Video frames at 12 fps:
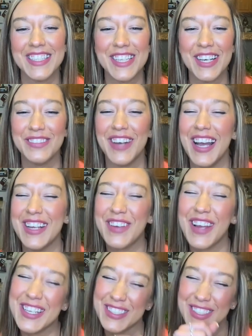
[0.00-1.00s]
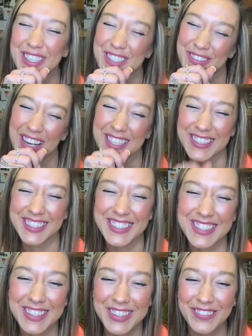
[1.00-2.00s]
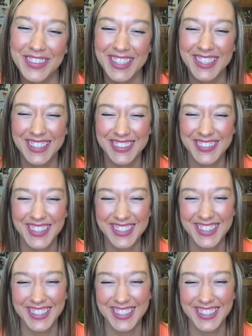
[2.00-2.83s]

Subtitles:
I can tell by your facial expressions this is gonna be a good one.